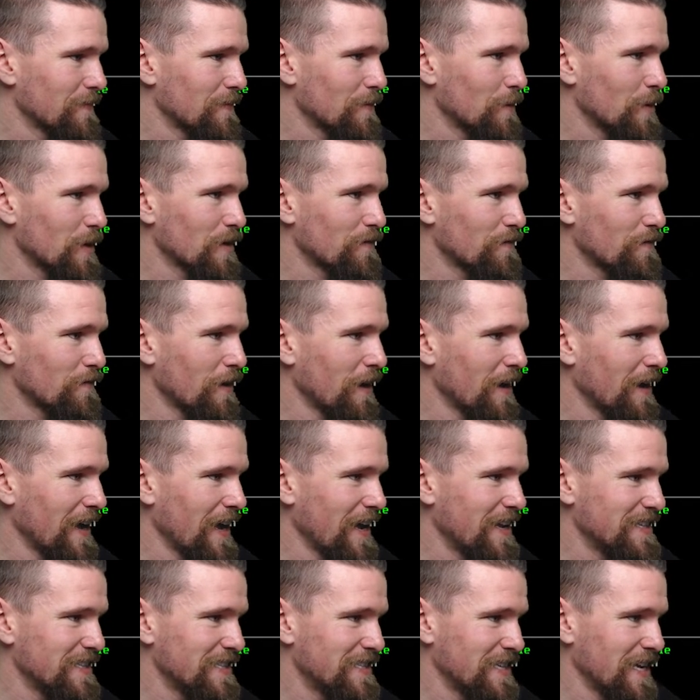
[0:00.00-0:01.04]
we can fire
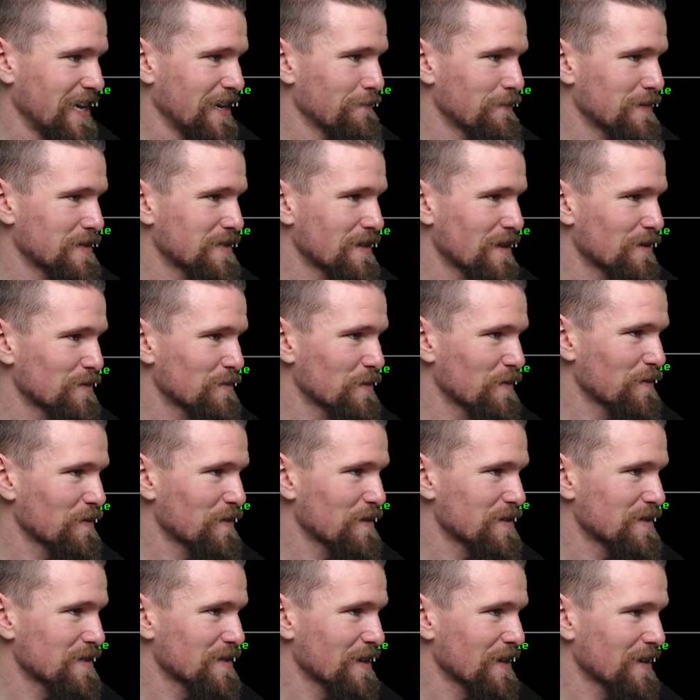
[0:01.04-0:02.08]
anti-tank missiles with
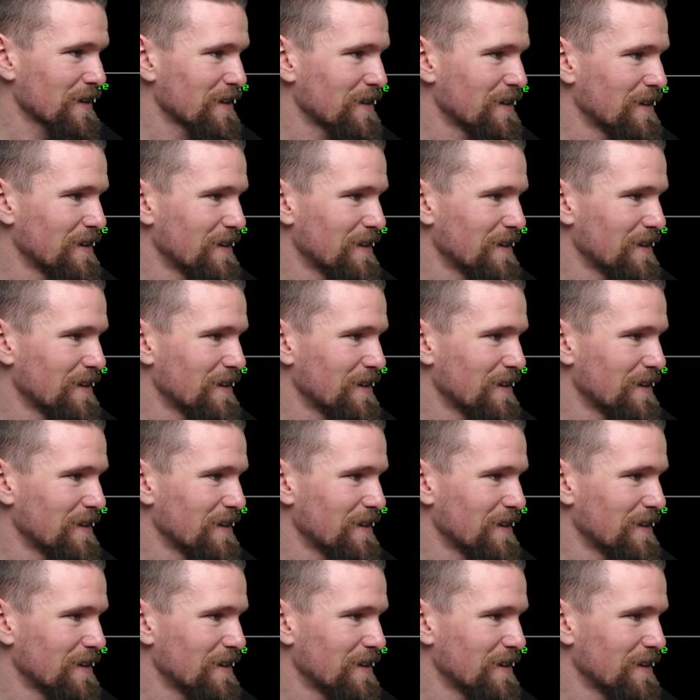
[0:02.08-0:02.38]
this thing.